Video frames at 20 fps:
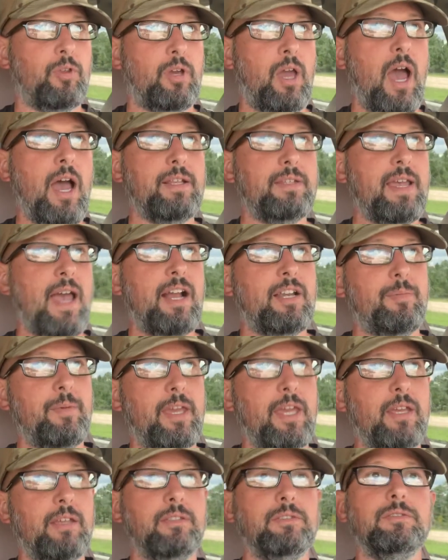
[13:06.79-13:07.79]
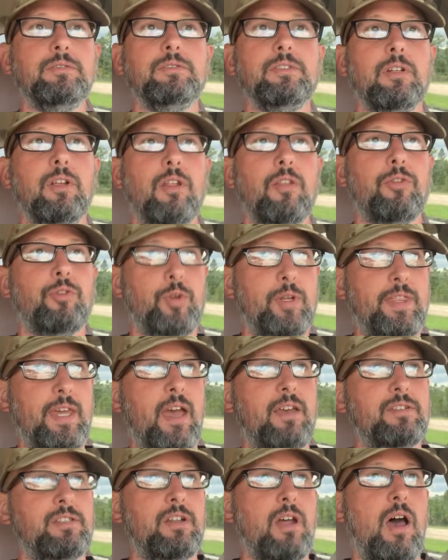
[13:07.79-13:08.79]
Contact me,
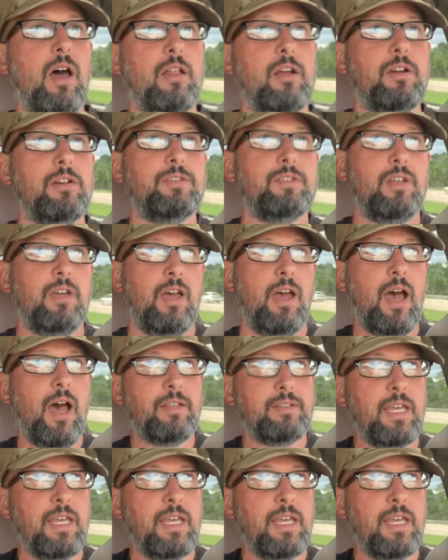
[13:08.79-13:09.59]
$3,000.